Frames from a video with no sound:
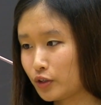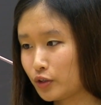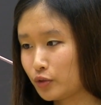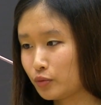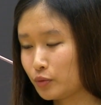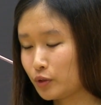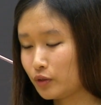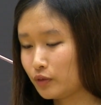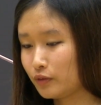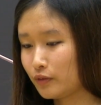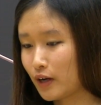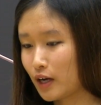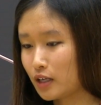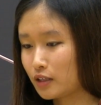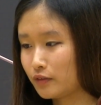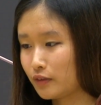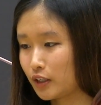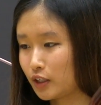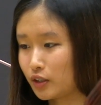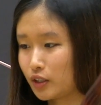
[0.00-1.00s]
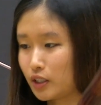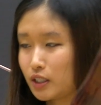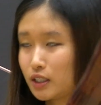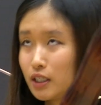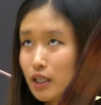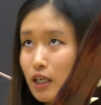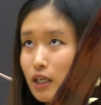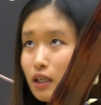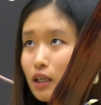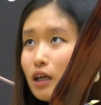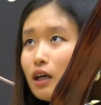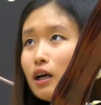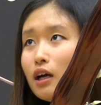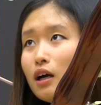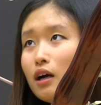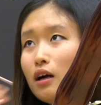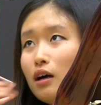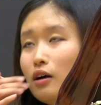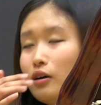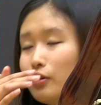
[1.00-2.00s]
Just move fast fingerings and
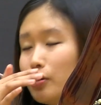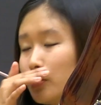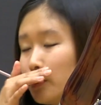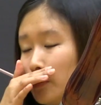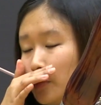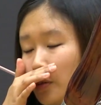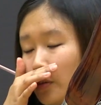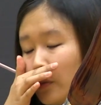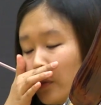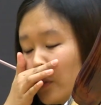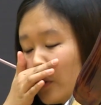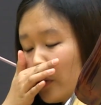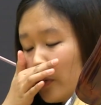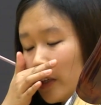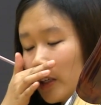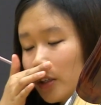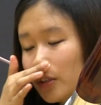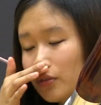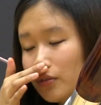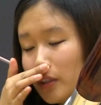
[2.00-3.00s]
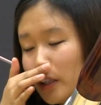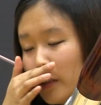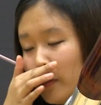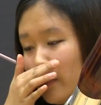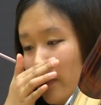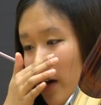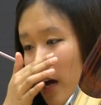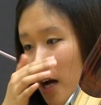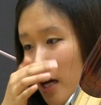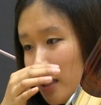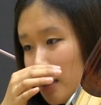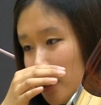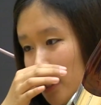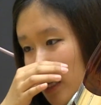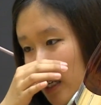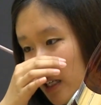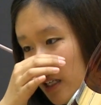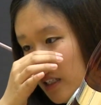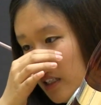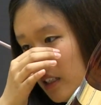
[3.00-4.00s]
just move your fingers really fast
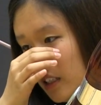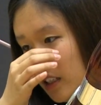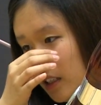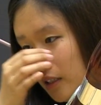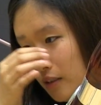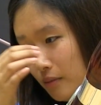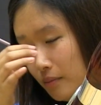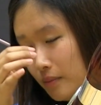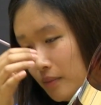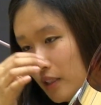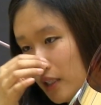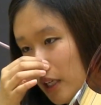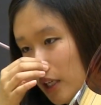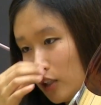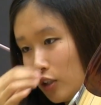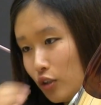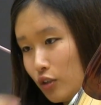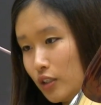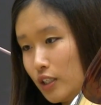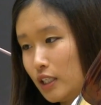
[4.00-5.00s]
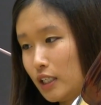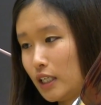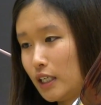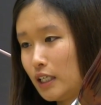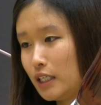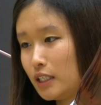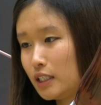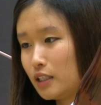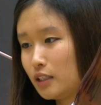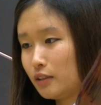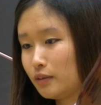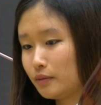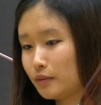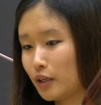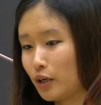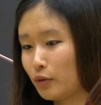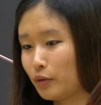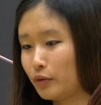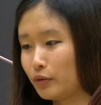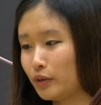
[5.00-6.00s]
and stay close to your keys.
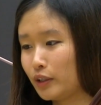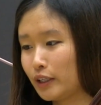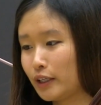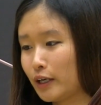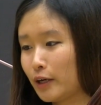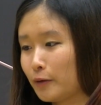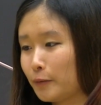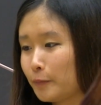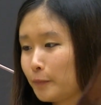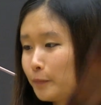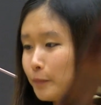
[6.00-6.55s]
That would really help.